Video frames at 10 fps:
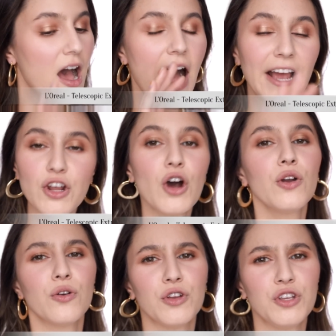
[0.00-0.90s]
I
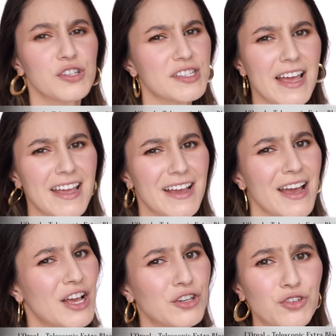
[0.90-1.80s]
know you're
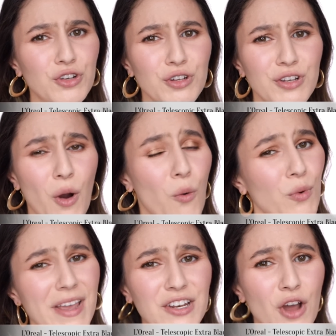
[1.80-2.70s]
saying, dude,
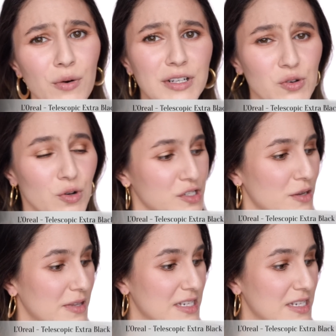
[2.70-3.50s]
we know it's awesome.